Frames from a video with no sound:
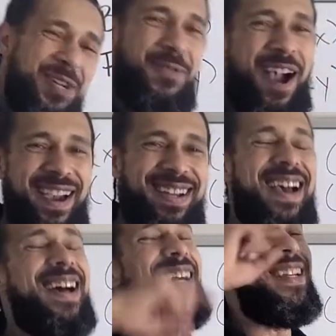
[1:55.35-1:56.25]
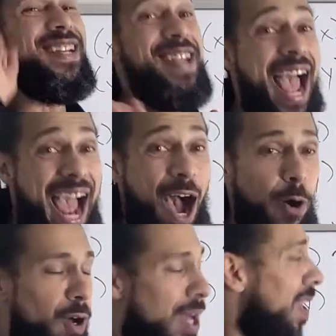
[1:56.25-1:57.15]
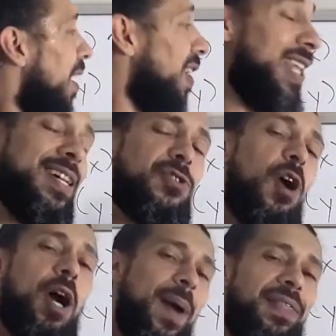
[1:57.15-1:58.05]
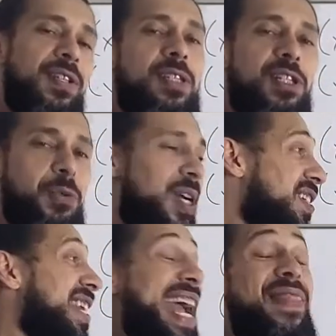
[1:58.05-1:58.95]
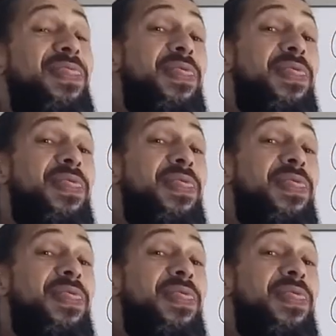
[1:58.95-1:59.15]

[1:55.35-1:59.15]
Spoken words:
right. Now, let's talk about this situation and